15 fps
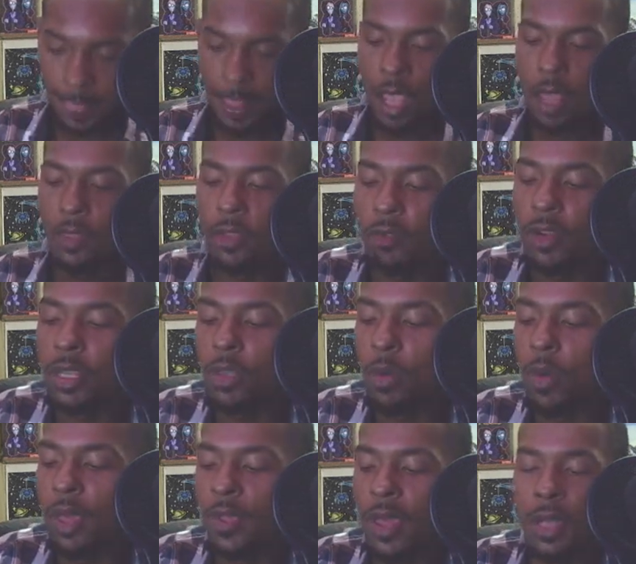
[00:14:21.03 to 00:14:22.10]
The reason
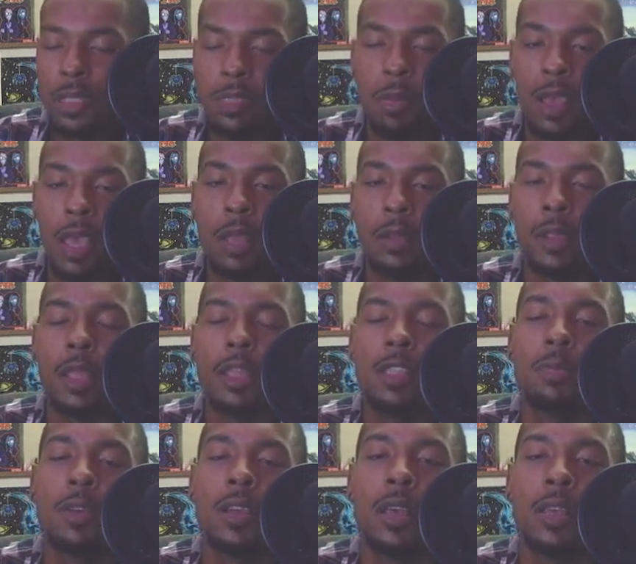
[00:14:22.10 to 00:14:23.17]
why that is bad is
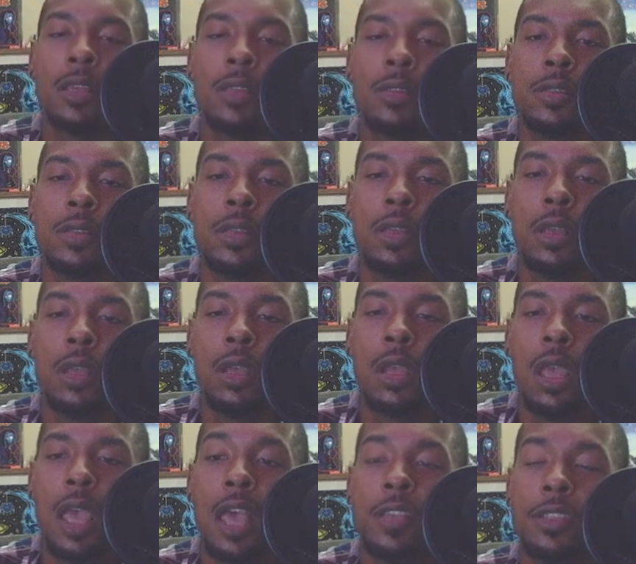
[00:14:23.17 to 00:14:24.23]
because
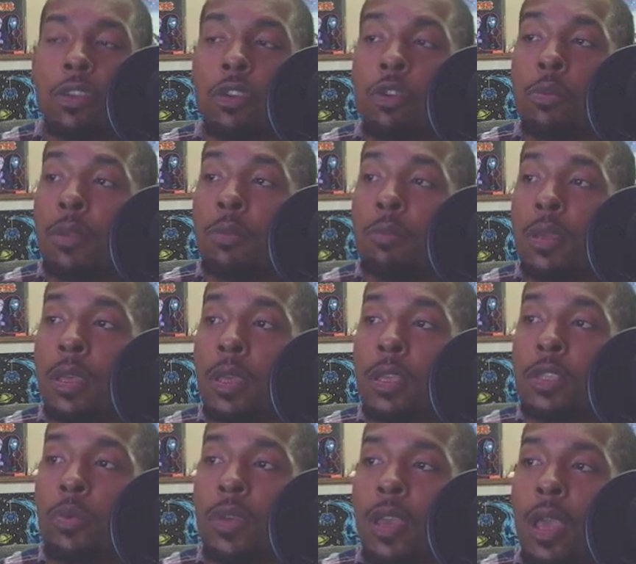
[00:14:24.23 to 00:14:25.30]
as a human
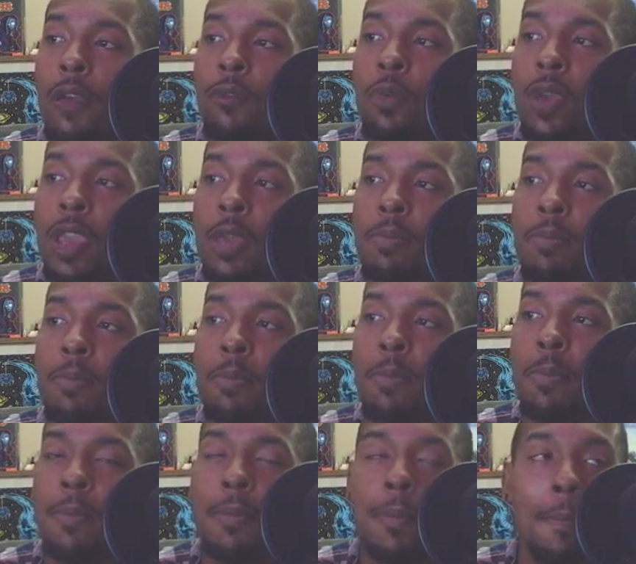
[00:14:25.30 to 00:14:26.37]
beings, we have way
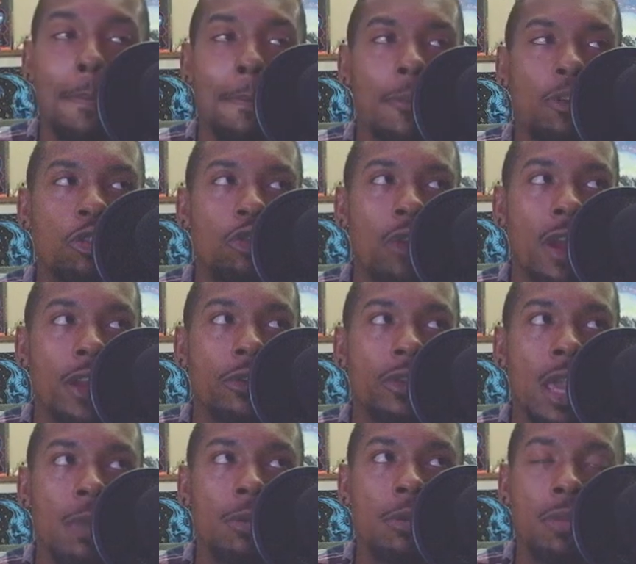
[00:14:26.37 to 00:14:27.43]
greater
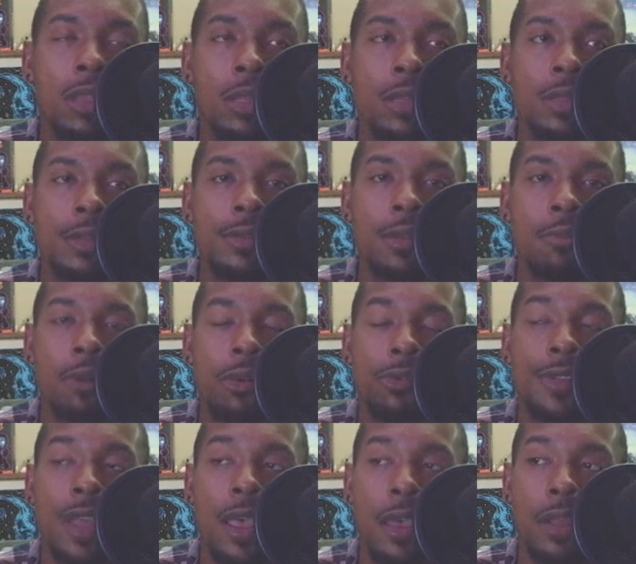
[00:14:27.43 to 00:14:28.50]
capabilities than
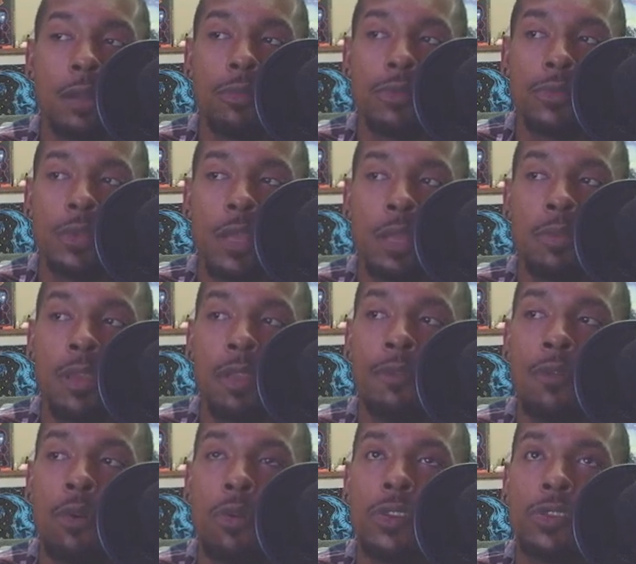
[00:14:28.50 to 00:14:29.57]
most animals, and being
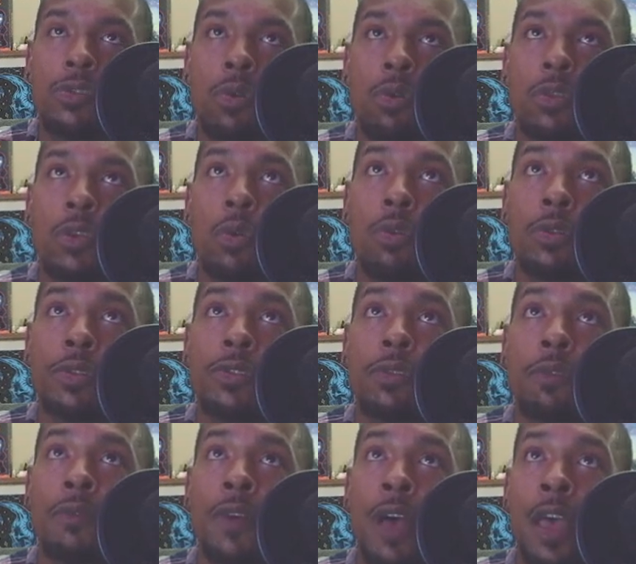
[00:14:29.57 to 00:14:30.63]
focused solely on
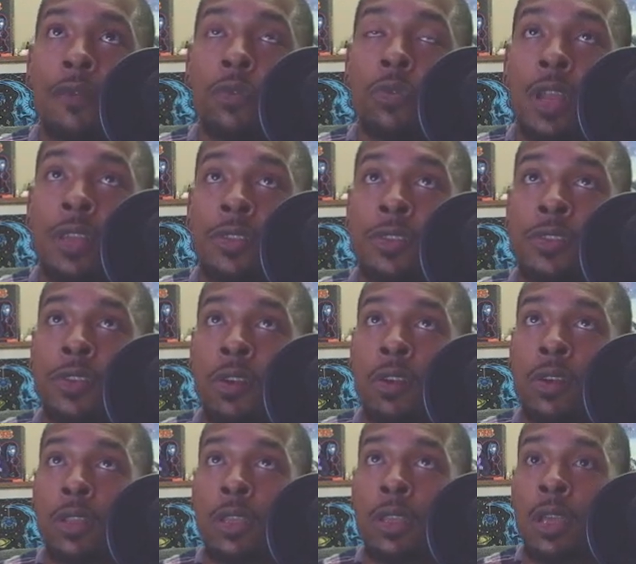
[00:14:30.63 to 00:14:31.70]
survival
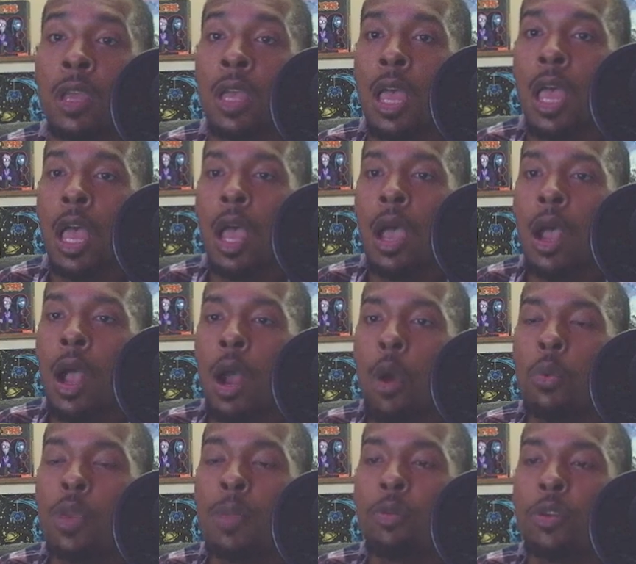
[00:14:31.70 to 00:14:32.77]
necessarily,
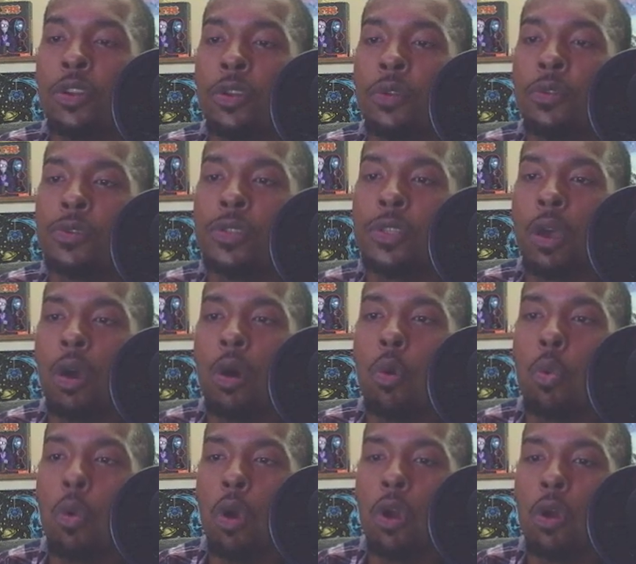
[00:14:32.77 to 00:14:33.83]
we produce a
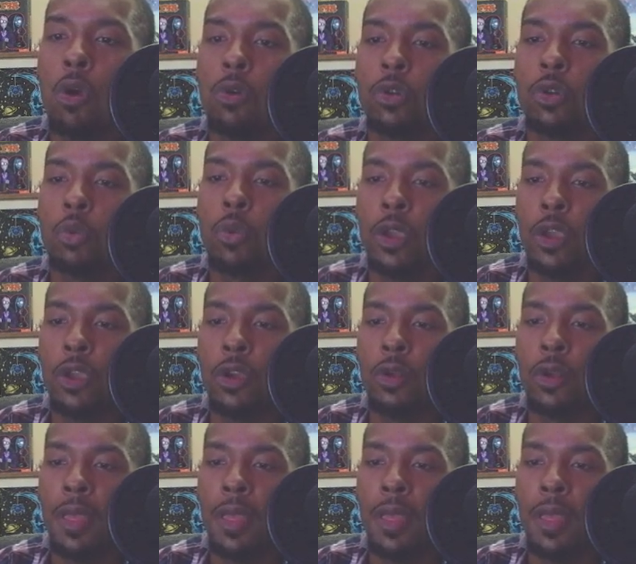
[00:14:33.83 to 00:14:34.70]
world where